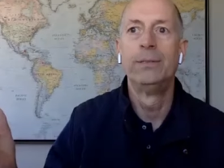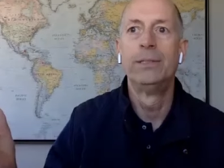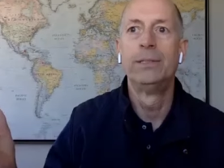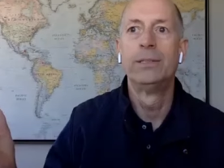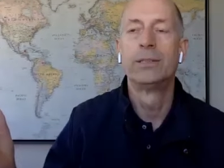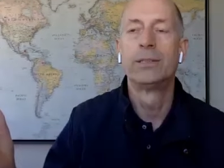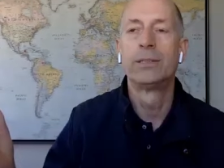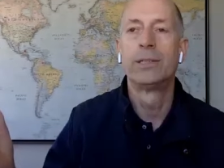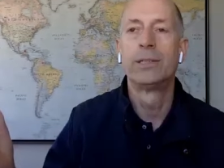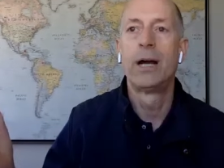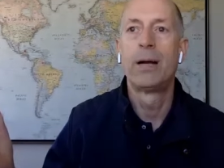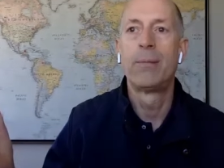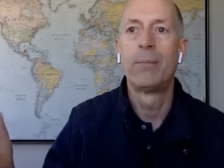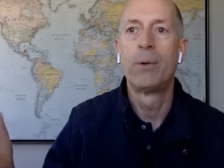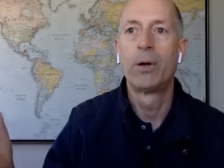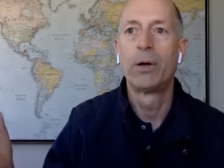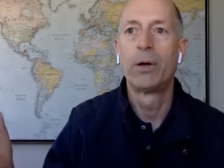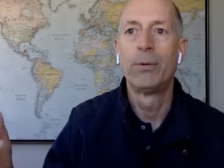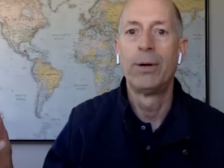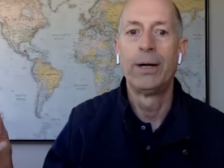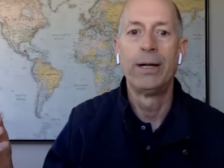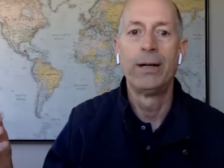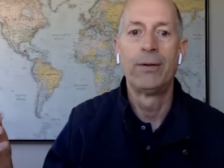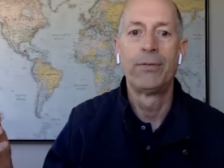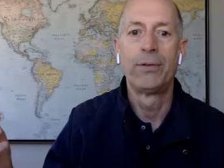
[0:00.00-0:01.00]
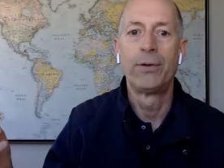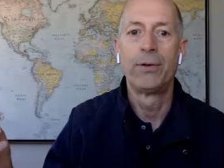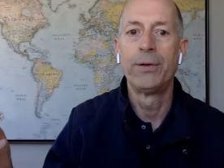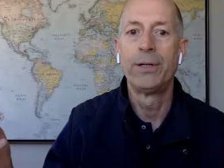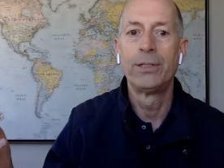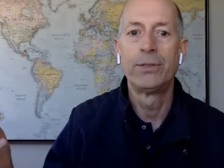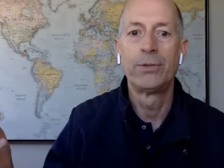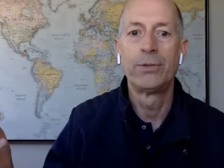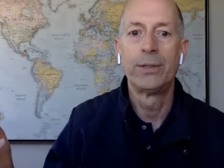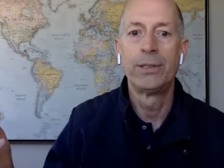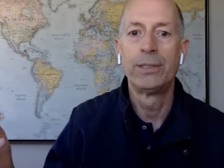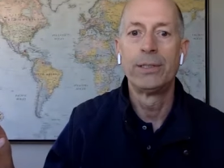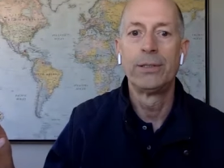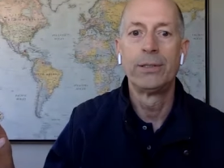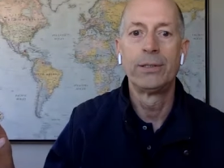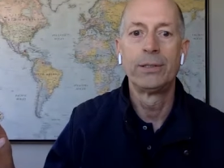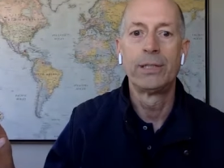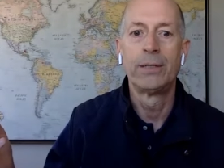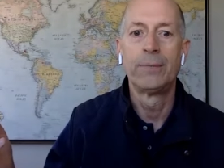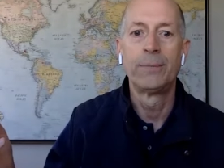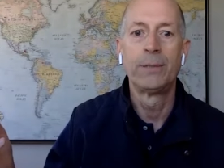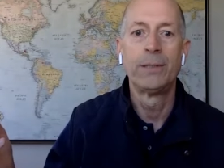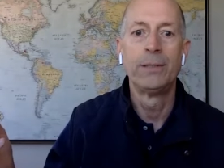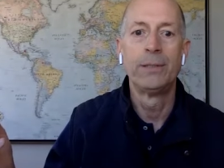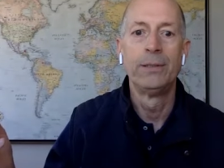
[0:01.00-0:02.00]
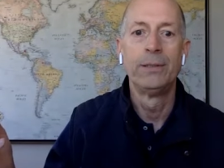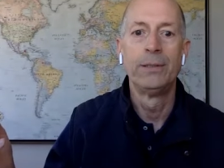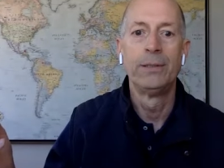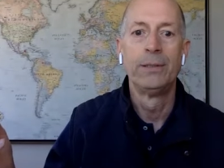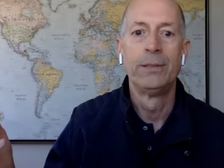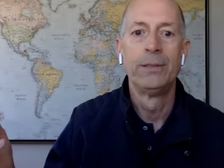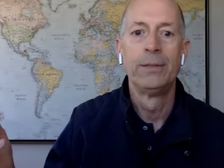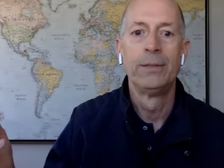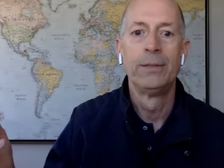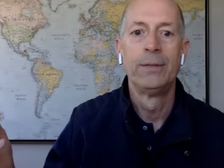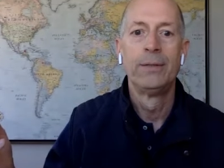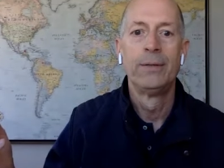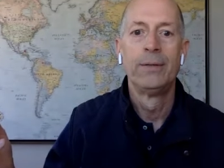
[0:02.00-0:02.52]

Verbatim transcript: in the stock market right now? Thirty trillion or something. Something like that.